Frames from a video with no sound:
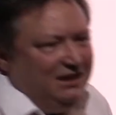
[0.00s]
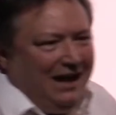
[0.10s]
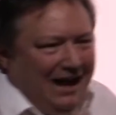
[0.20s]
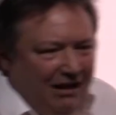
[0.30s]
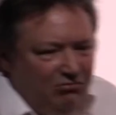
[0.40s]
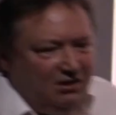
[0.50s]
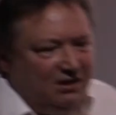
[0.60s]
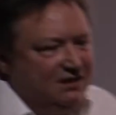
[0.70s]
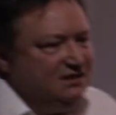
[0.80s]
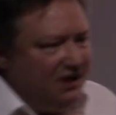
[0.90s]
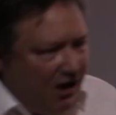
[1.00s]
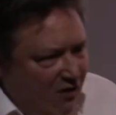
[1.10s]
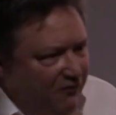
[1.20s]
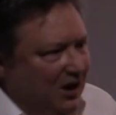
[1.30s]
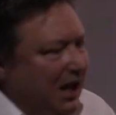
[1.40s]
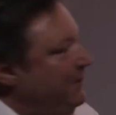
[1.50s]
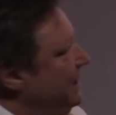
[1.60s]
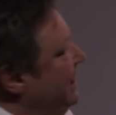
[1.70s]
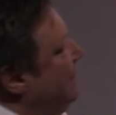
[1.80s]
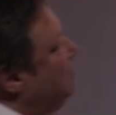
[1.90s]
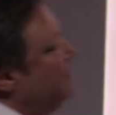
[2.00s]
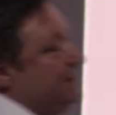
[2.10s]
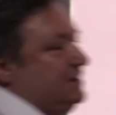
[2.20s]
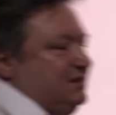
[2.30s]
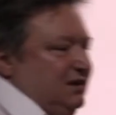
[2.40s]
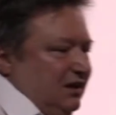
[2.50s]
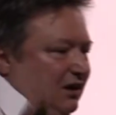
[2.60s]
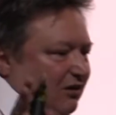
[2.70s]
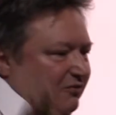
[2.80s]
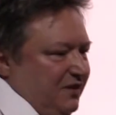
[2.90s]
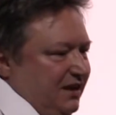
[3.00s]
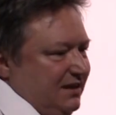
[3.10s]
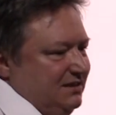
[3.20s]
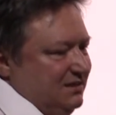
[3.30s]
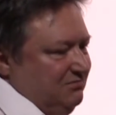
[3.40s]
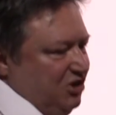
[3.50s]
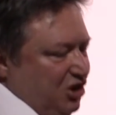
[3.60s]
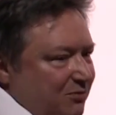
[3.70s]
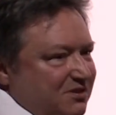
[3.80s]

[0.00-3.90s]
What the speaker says: countless overlapping networks of these human